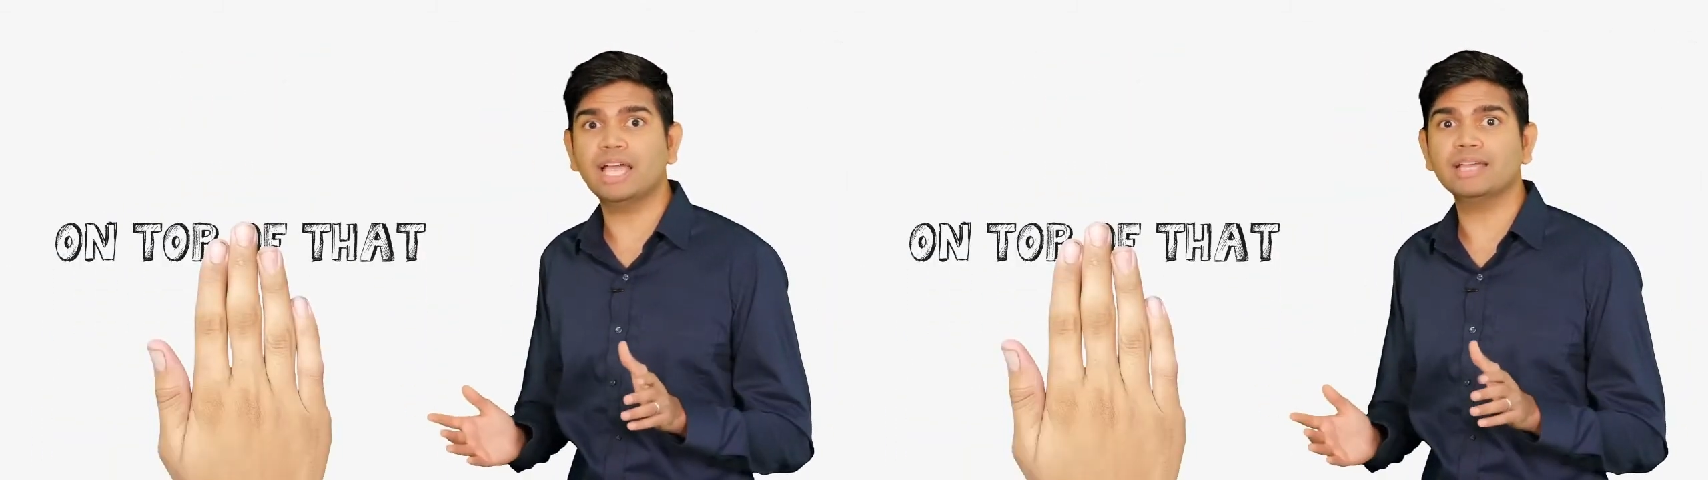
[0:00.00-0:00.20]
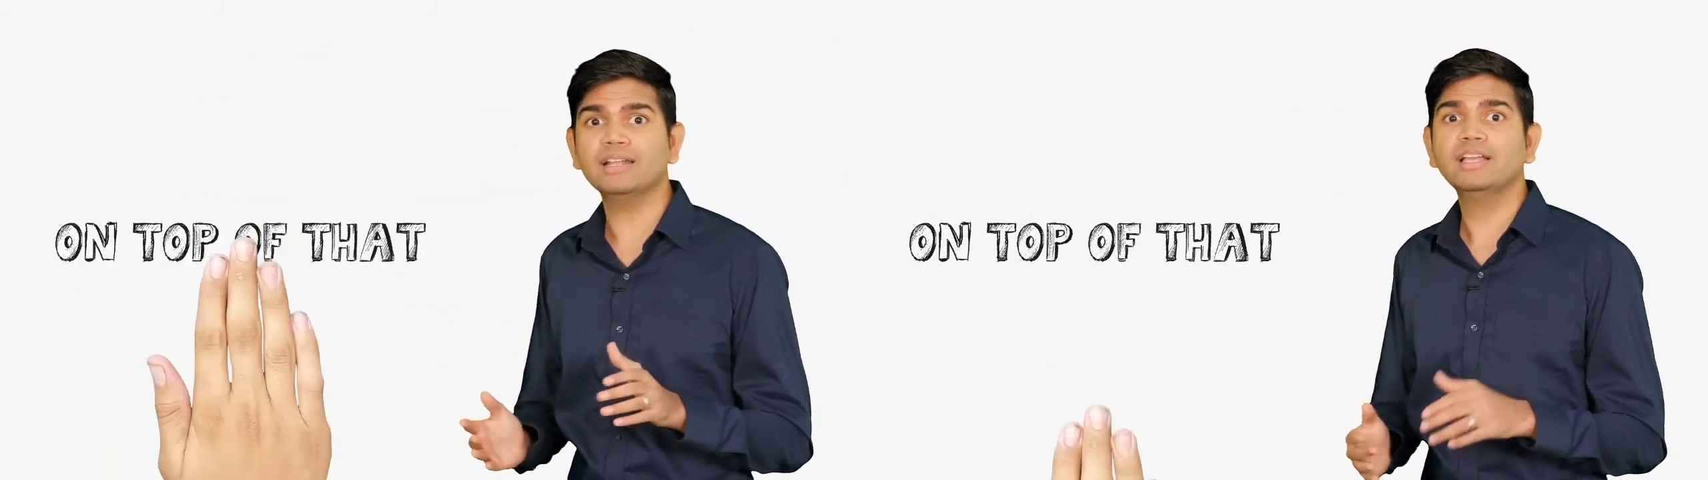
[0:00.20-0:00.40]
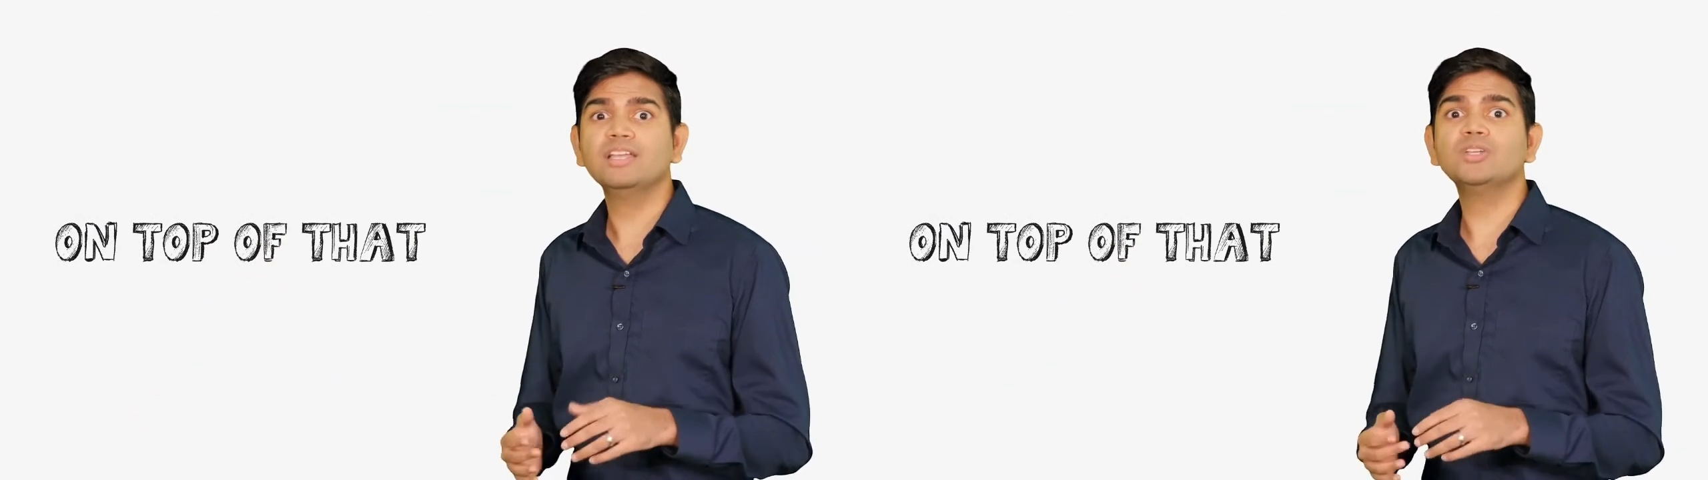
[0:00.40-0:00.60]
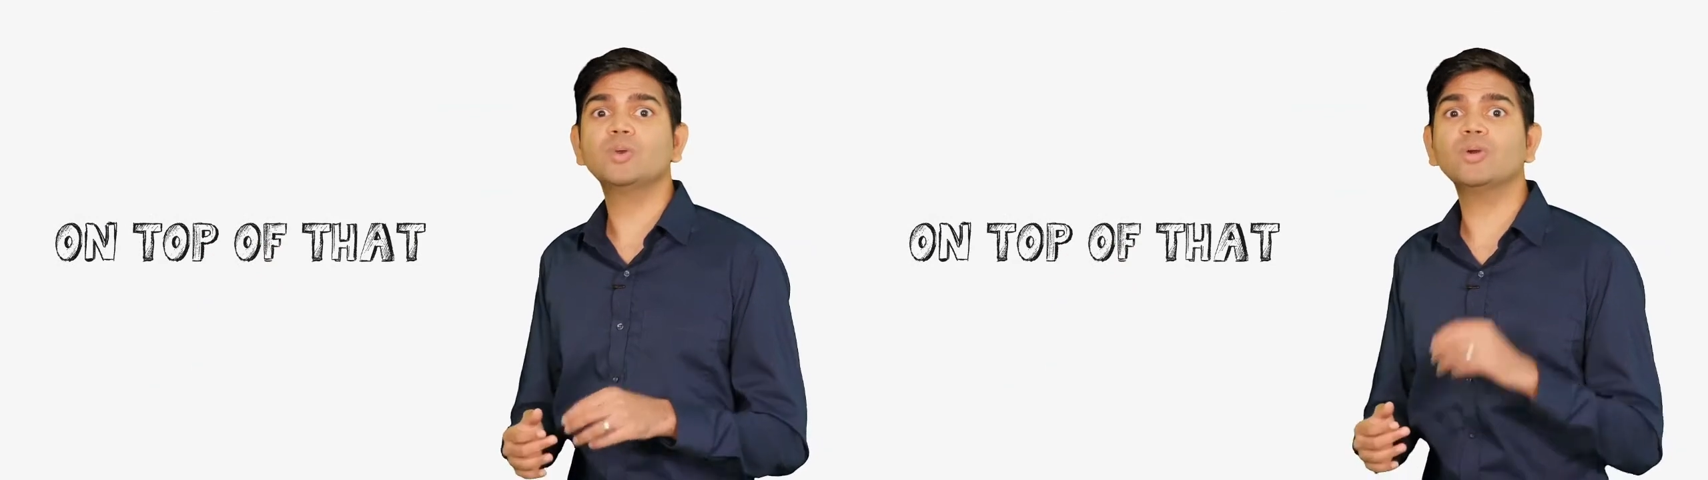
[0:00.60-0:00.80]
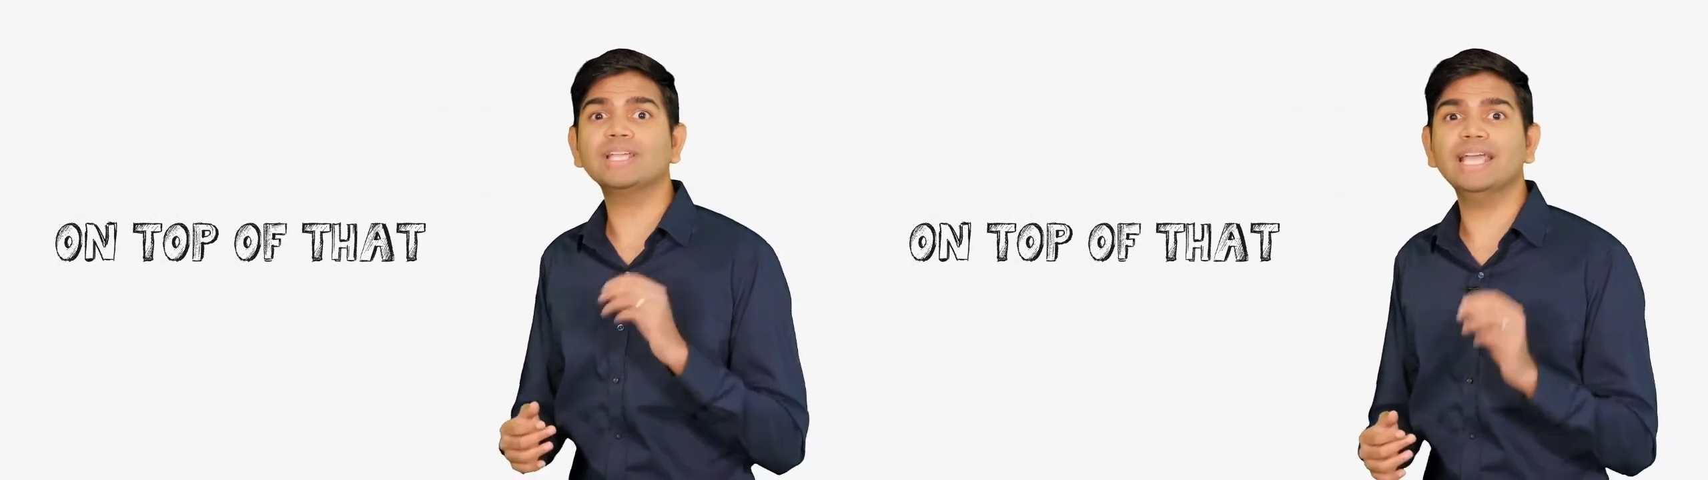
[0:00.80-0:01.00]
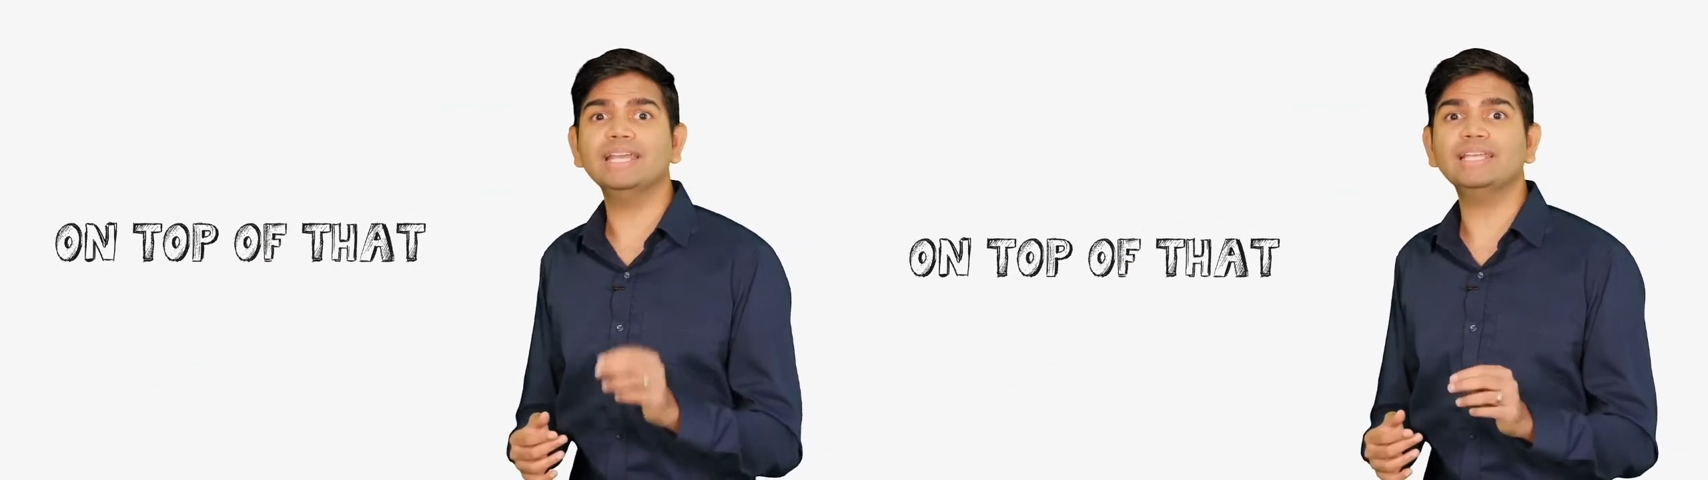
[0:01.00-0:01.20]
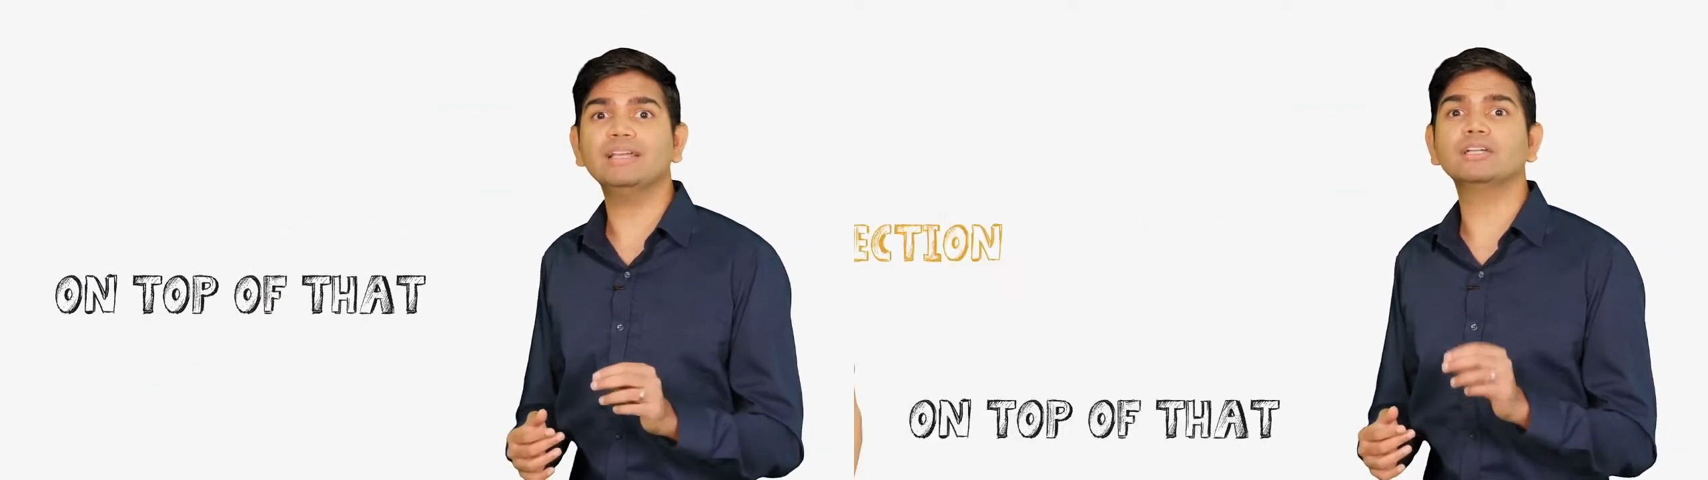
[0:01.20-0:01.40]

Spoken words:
that, you're getting